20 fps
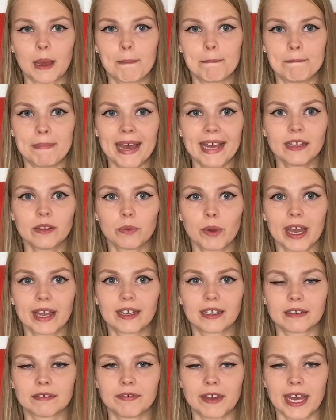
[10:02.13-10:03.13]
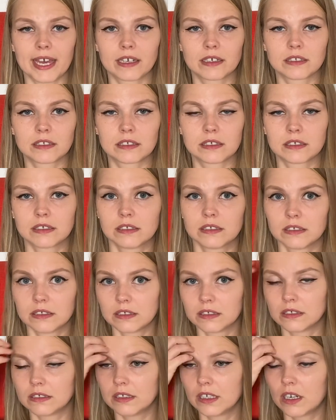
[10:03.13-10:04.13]
bandwagon effect.
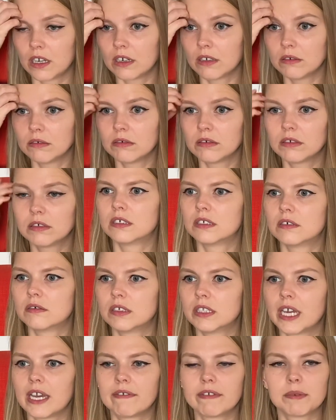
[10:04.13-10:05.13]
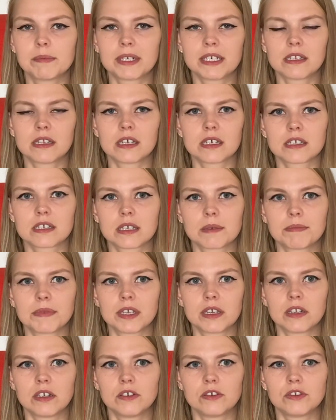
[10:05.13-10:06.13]
You know, when everybody does
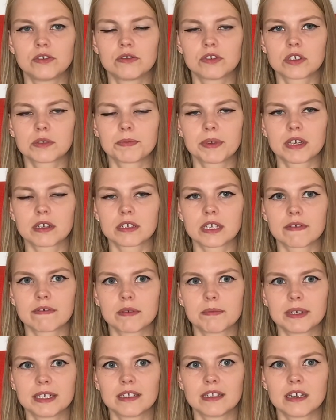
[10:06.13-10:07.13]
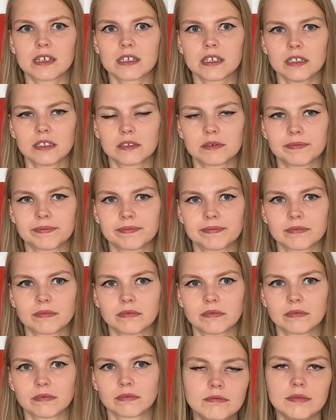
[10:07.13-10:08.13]
something and you do just because everybody does it?
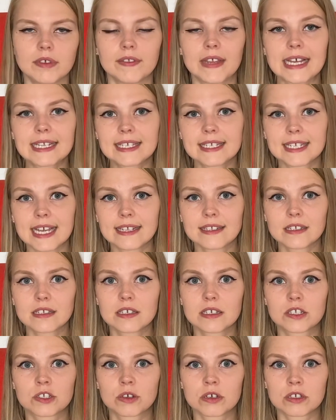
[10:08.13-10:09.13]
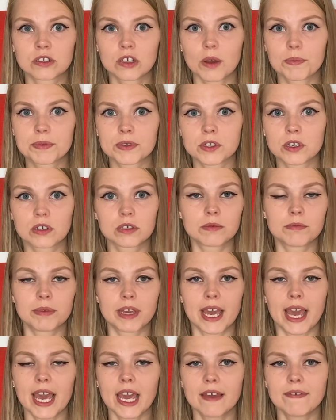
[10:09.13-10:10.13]
That's a tendency to adopt a certain
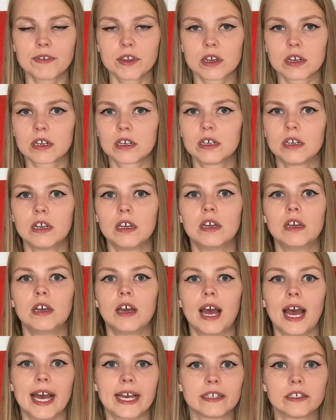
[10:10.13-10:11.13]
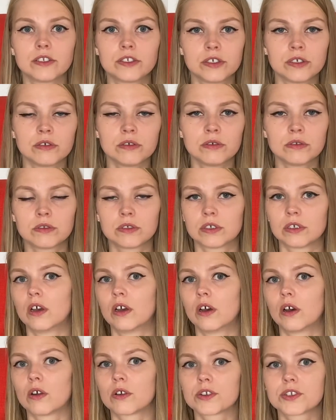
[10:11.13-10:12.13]
behavior, attitude,
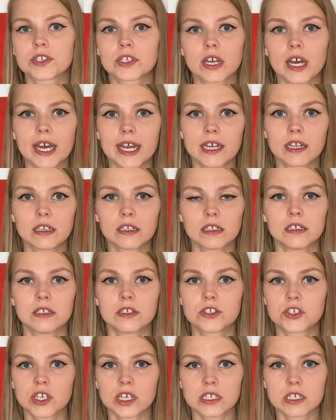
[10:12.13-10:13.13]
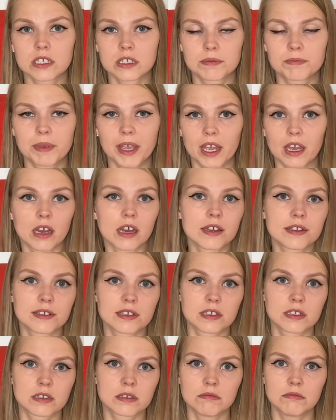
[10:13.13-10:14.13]
or style just
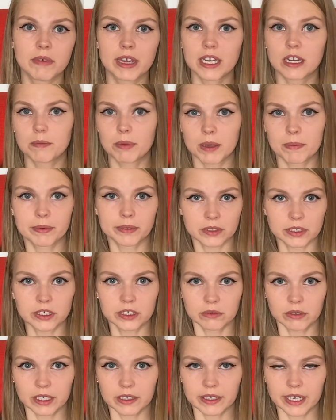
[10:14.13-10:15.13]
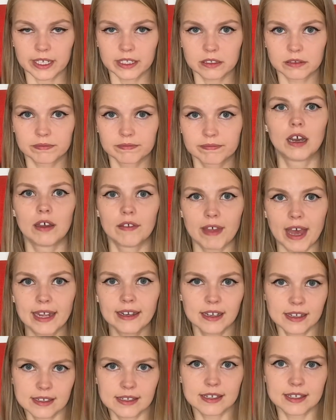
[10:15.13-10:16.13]
because many people are doing that. That
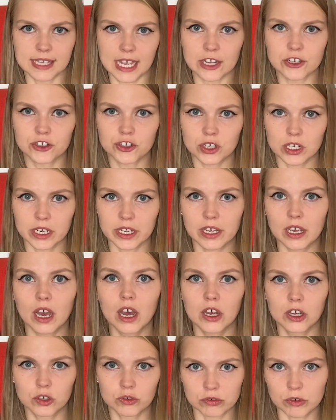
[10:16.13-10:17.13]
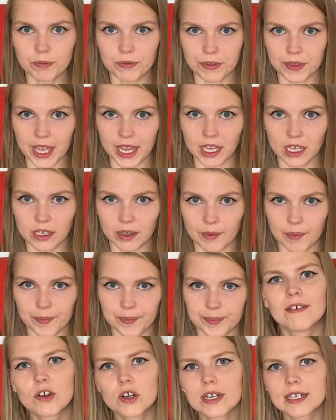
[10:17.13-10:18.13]
is essentially a groupthink.
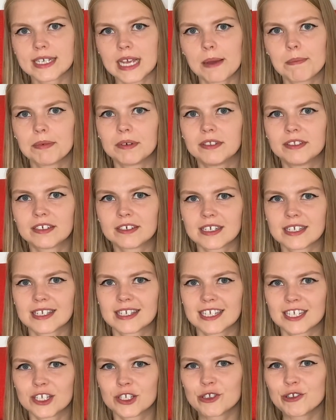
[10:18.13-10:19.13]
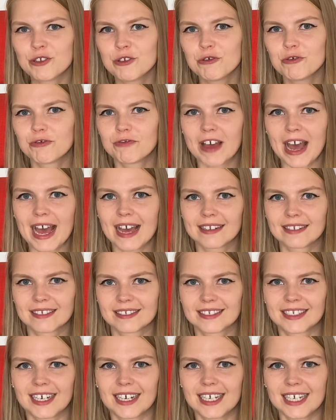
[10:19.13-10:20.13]
For example, there is this new fad
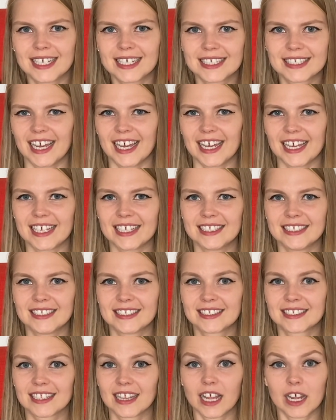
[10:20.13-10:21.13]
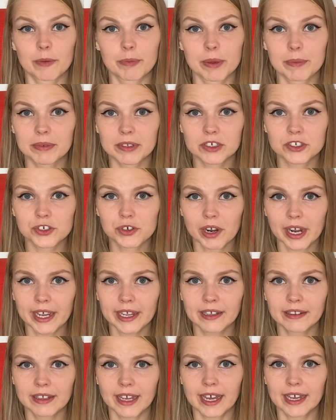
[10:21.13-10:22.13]
diet and a lot of people are
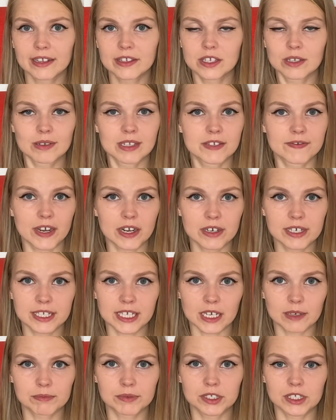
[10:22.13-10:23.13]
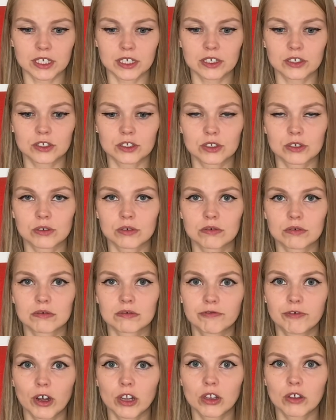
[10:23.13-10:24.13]
trying that, so it's very tempting to
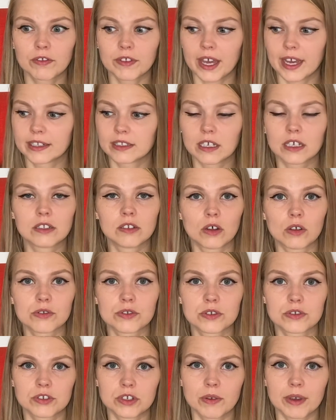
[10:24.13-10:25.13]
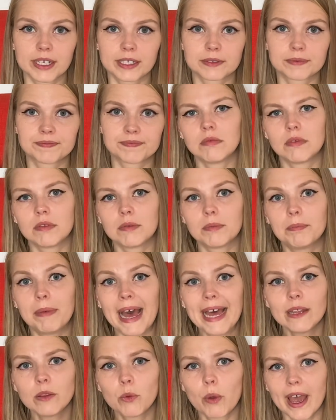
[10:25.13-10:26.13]
follow that and also do it. The
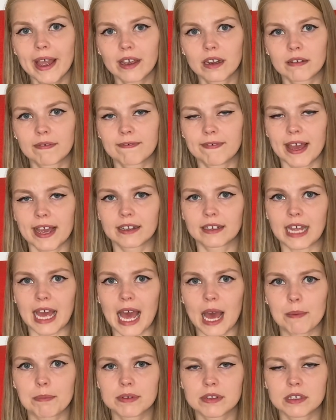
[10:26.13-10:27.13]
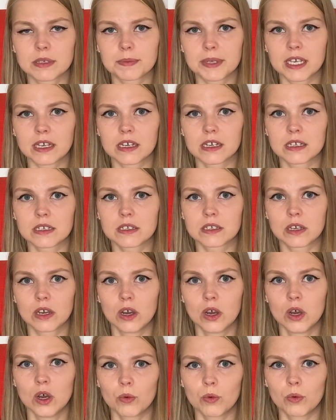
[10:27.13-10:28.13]
bandwagon effect happens because
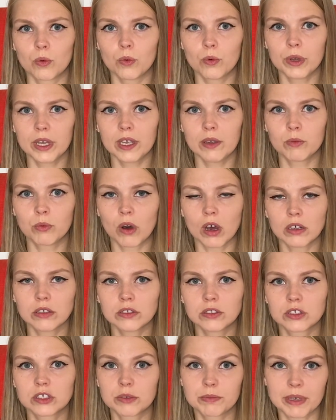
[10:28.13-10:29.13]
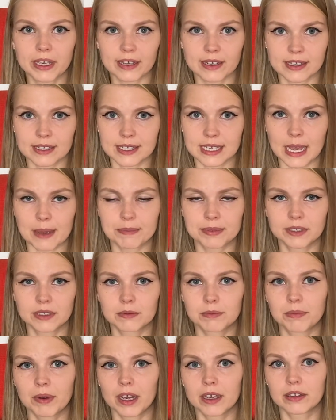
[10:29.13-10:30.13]
we want to be
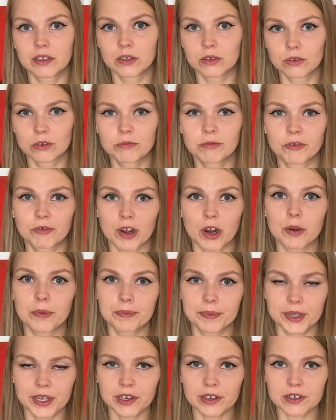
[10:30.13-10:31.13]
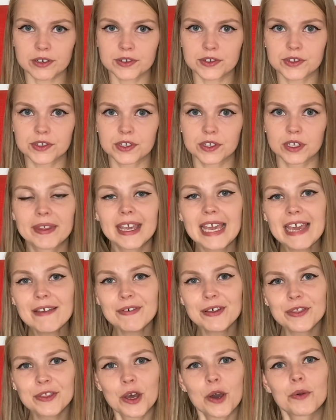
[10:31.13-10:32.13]
accepted by the group of our peers.
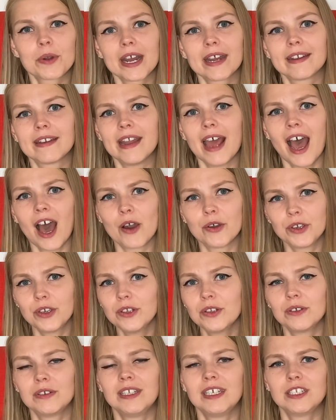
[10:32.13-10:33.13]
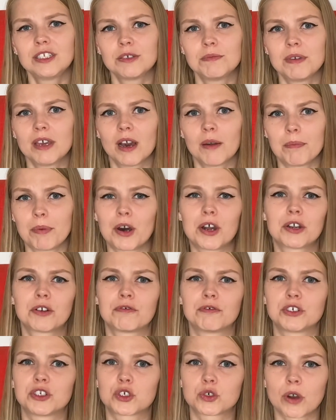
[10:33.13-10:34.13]
Even though right now you don't need to be a part of
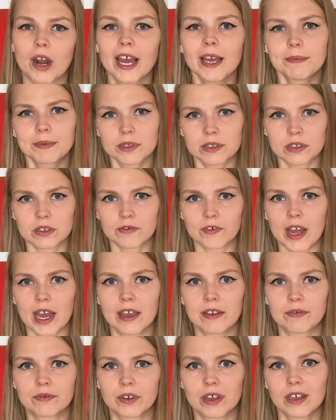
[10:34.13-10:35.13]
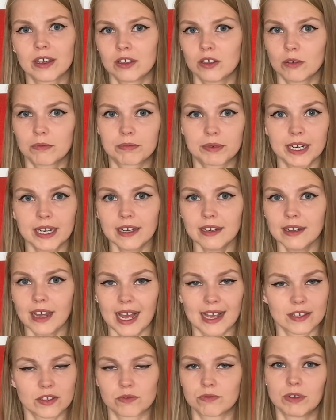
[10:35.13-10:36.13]
a tribe to survive. Your brain
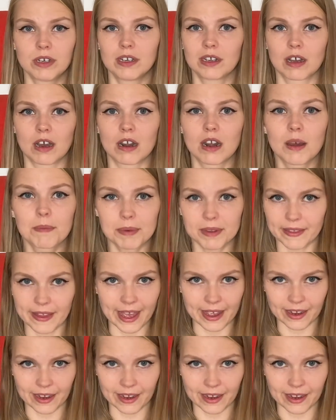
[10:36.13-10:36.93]
hasn't really caught up on that